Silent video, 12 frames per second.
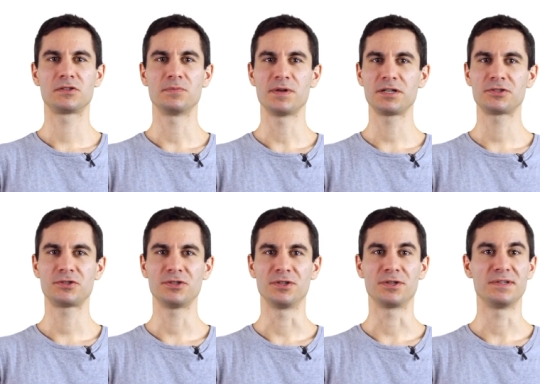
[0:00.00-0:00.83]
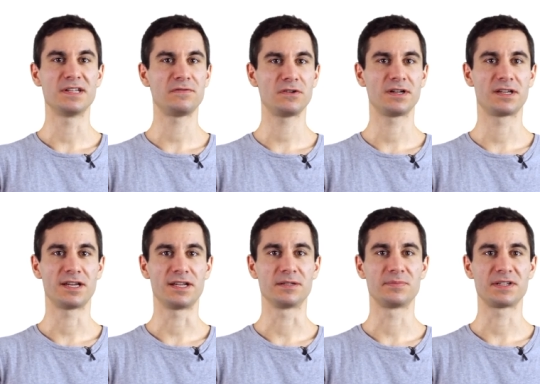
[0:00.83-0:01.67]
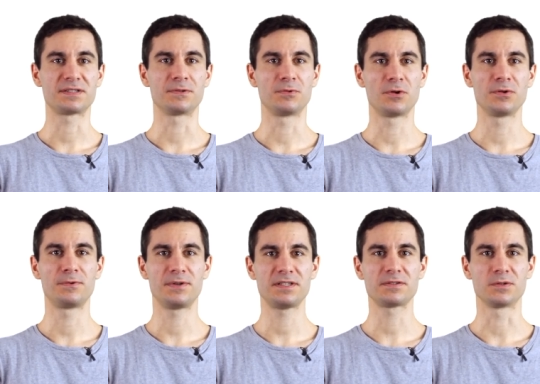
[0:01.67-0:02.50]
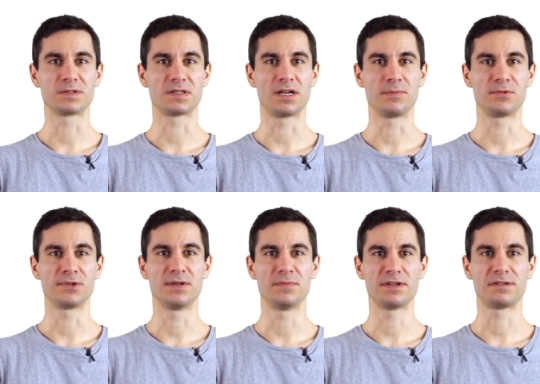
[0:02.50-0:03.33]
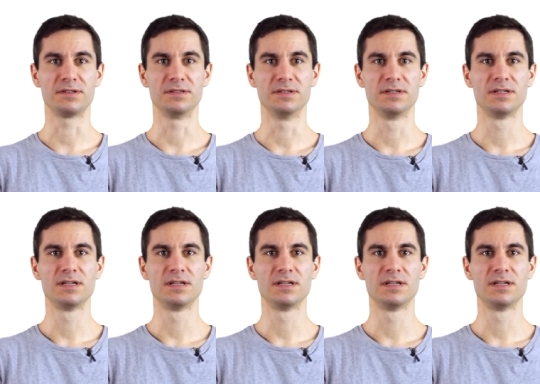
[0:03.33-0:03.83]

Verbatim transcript: To make sure you never again pass a wrong resource type to a method,